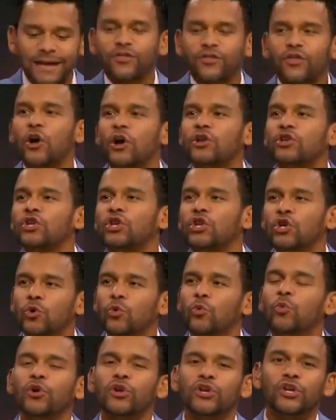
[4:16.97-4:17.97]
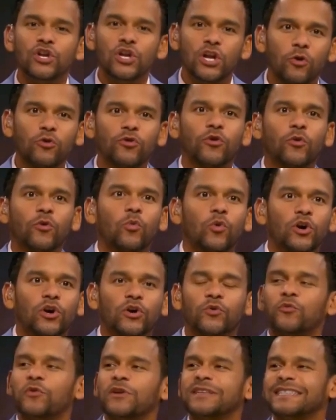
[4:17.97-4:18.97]
thought you would know the
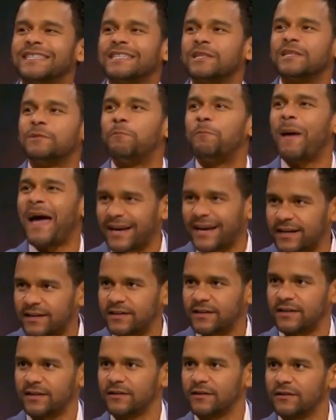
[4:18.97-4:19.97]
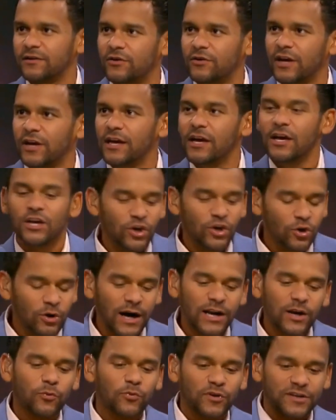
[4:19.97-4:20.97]
word respect, okay? You
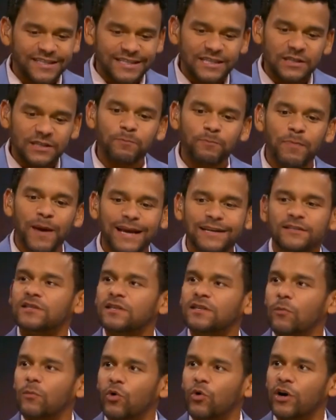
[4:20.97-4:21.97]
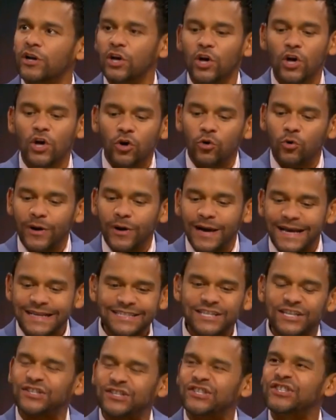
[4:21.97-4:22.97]
got to respect someone who has
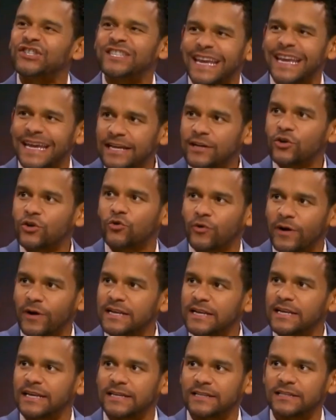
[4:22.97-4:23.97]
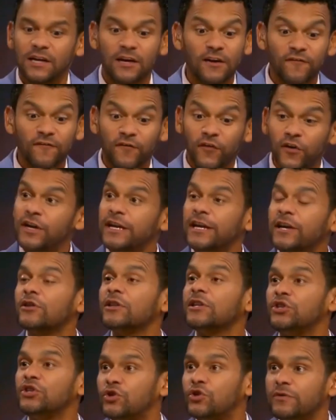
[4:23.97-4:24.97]
sustained greatness for
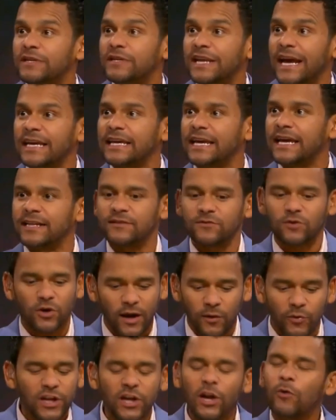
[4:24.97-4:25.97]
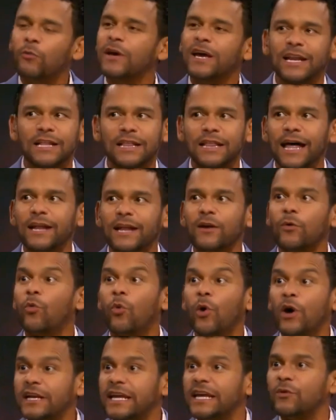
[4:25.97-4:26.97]
nearly 2 decades, okay? We know we got a lot of
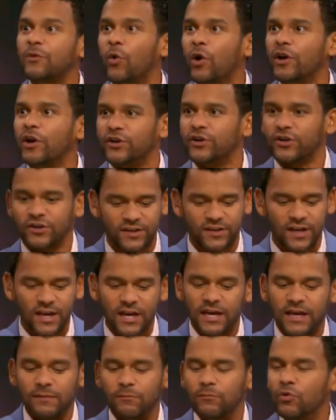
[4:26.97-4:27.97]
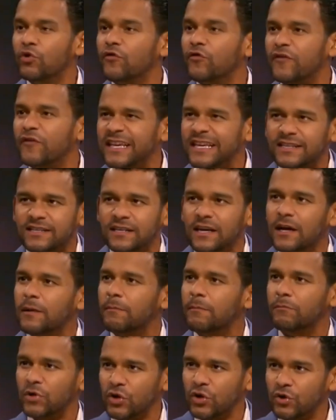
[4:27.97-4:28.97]
one-hit wonders in movies,
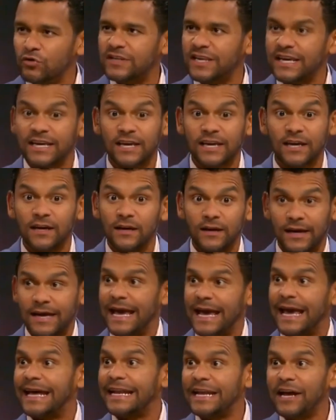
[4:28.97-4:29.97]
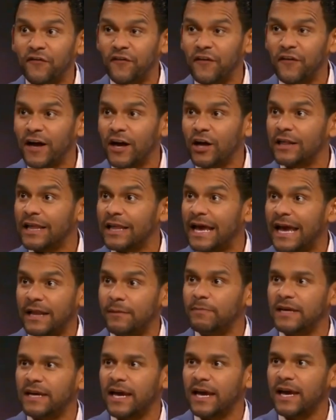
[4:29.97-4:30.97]
music, NFL,
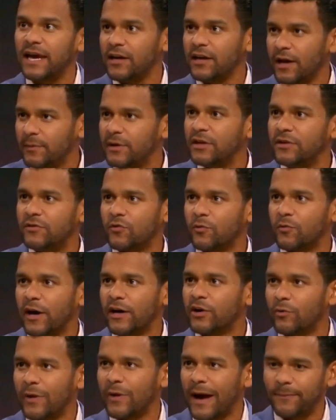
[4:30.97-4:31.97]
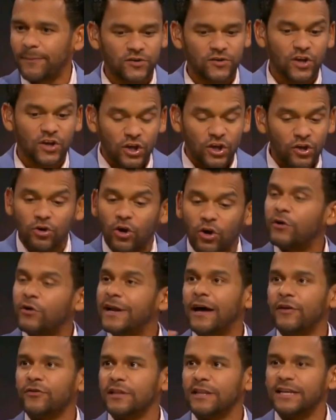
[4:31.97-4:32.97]
NBA, I mean, Toronto Raptors. You go
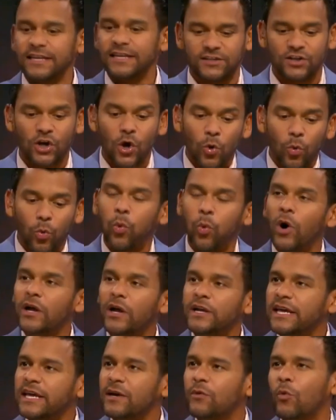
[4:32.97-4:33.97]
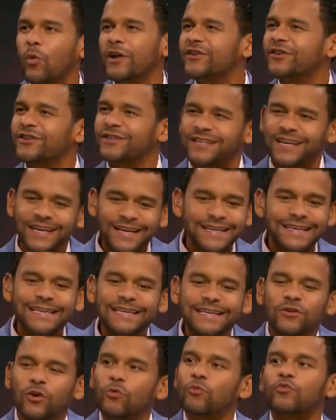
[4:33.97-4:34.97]
down the list. One-hit wonders,
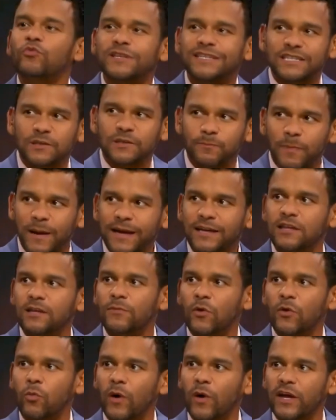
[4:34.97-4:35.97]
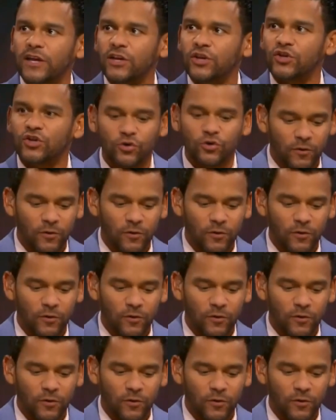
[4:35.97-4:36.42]
you don't respect them the way you do